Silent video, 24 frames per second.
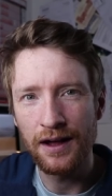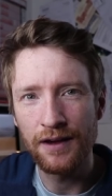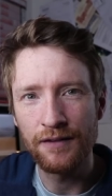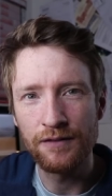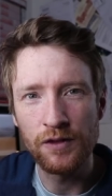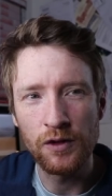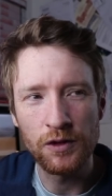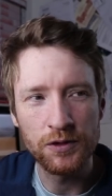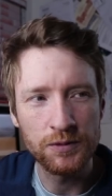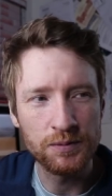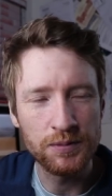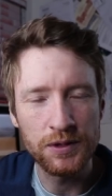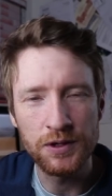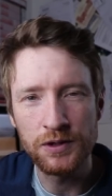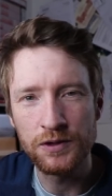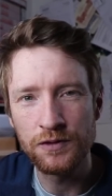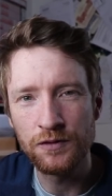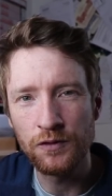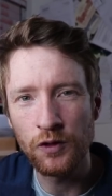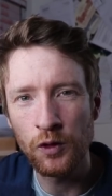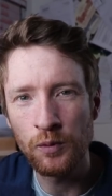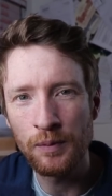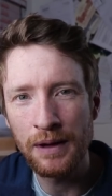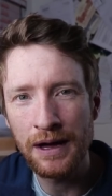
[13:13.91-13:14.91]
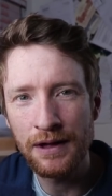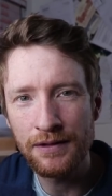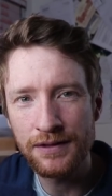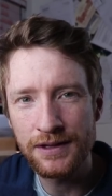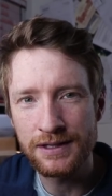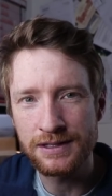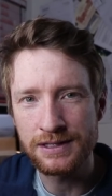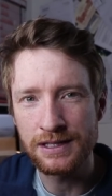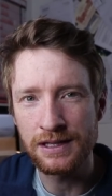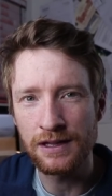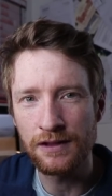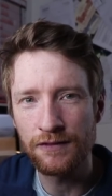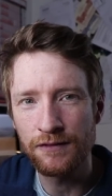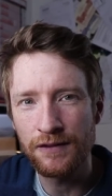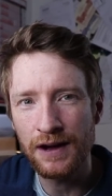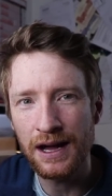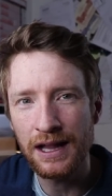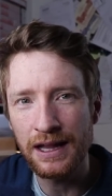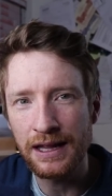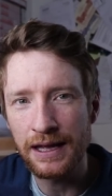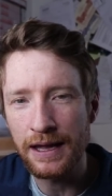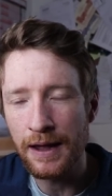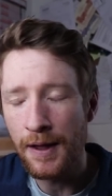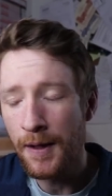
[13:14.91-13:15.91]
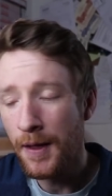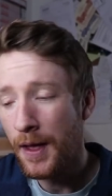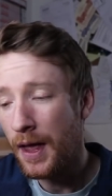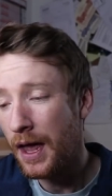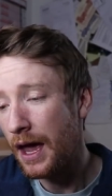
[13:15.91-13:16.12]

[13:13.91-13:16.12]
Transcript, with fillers: of those beautiful mountains in the valley